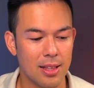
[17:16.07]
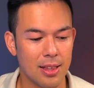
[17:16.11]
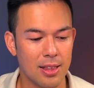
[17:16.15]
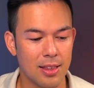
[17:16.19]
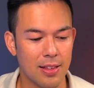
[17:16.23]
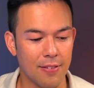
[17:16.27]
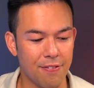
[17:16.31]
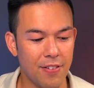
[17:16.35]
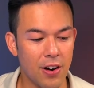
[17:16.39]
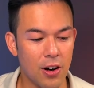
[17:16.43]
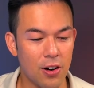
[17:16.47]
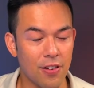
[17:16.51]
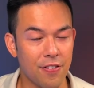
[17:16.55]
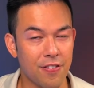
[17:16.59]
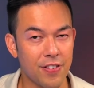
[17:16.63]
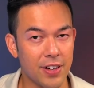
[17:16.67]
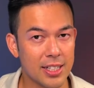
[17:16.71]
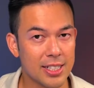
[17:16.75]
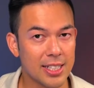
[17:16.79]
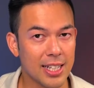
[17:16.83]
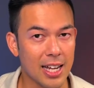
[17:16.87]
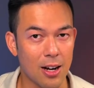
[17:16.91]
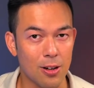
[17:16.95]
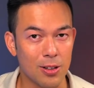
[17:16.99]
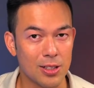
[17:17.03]
the very
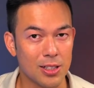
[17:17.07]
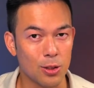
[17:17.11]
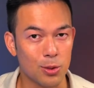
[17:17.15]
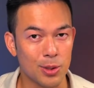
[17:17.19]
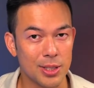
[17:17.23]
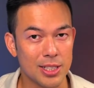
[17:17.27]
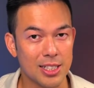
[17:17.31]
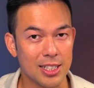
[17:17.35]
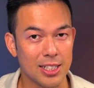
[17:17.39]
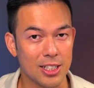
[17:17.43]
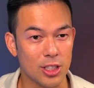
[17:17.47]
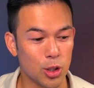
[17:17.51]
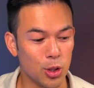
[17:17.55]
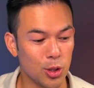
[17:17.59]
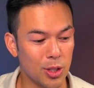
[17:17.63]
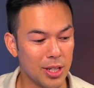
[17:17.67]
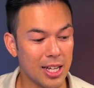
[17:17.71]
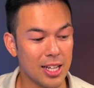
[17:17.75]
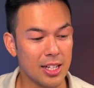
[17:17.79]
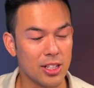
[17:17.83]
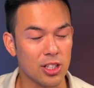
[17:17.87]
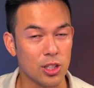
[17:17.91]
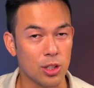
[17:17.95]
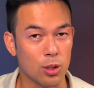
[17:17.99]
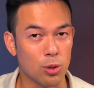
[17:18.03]
first characteristic you
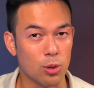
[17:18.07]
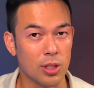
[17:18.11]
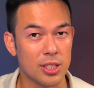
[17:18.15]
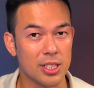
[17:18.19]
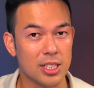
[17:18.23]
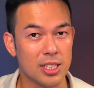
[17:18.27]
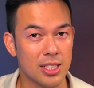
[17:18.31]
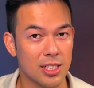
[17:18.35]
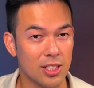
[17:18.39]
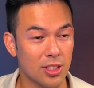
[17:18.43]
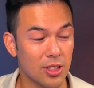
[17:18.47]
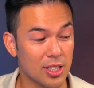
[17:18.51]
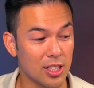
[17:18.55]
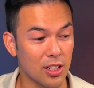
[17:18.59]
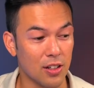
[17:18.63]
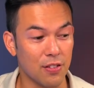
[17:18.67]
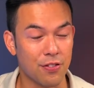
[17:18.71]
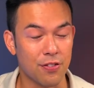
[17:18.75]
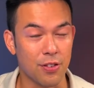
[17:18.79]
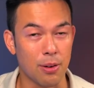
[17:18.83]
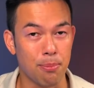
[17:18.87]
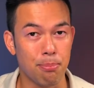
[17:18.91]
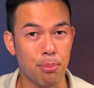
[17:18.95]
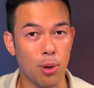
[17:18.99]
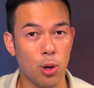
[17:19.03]
need to cross yourself
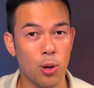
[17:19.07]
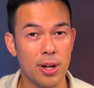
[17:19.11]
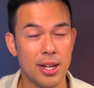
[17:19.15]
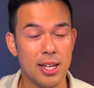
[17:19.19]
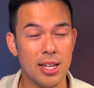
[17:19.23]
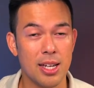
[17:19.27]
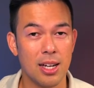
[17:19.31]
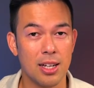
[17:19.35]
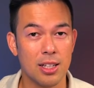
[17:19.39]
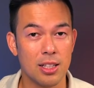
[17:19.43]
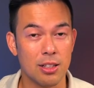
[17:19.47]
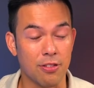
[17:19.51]
from boy,